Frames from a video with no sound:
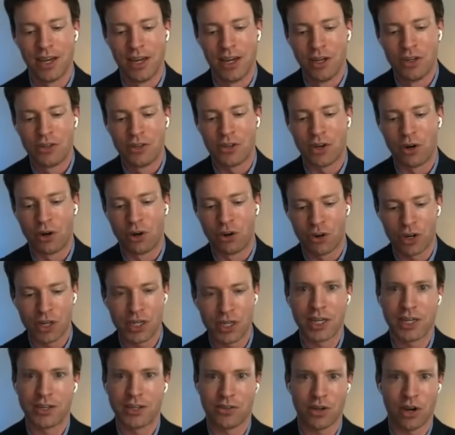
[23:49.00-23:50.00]
So
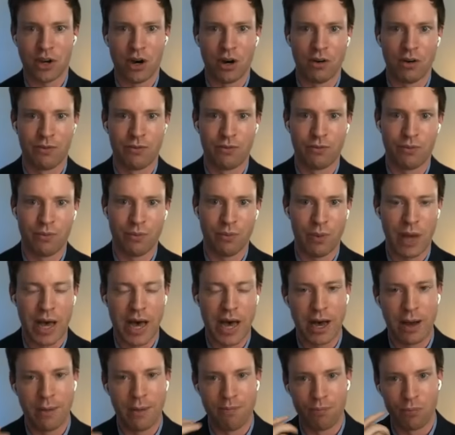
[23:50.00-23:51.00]
critics of
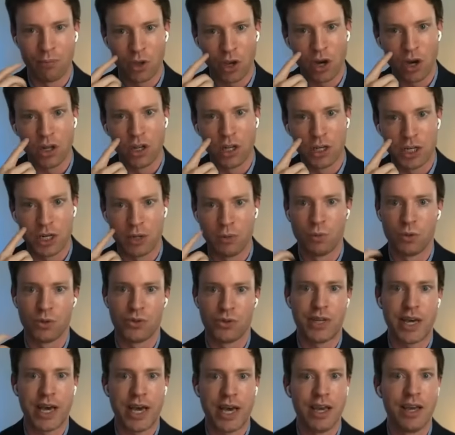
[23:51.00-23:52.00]
collagen will
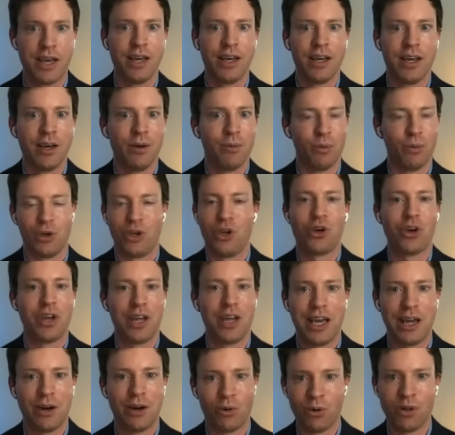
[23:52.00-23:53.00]
say, well, you
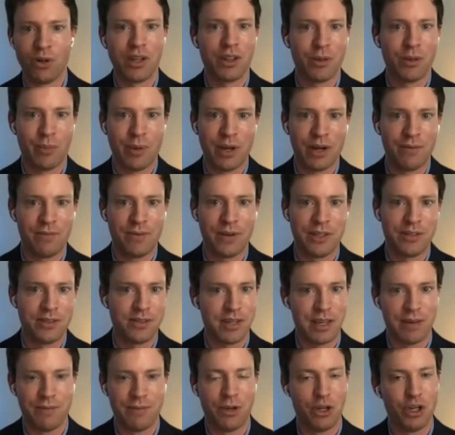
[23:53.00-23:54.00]
can get all of the
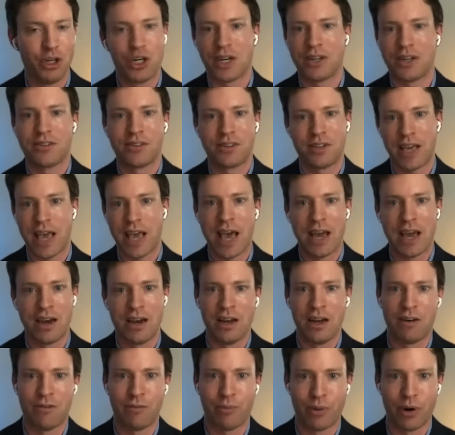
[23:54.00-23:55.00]
benefits if you just had
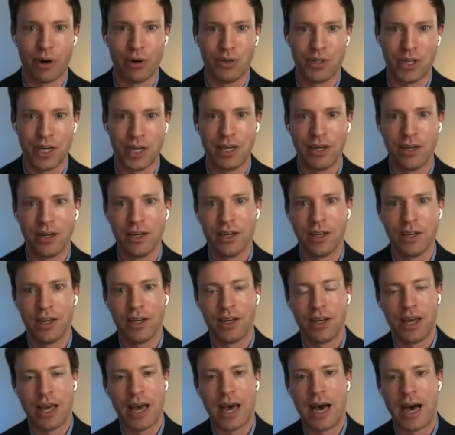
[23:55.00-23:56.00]
enough protein.
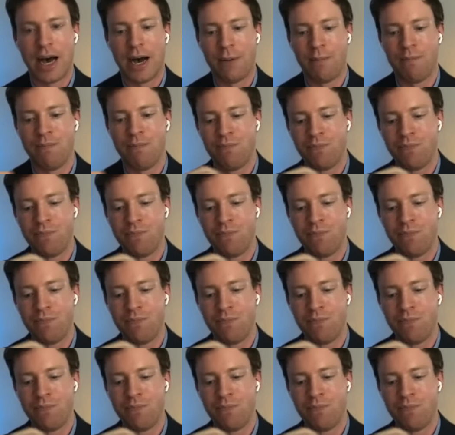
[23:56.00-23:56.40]
Mm-hmm.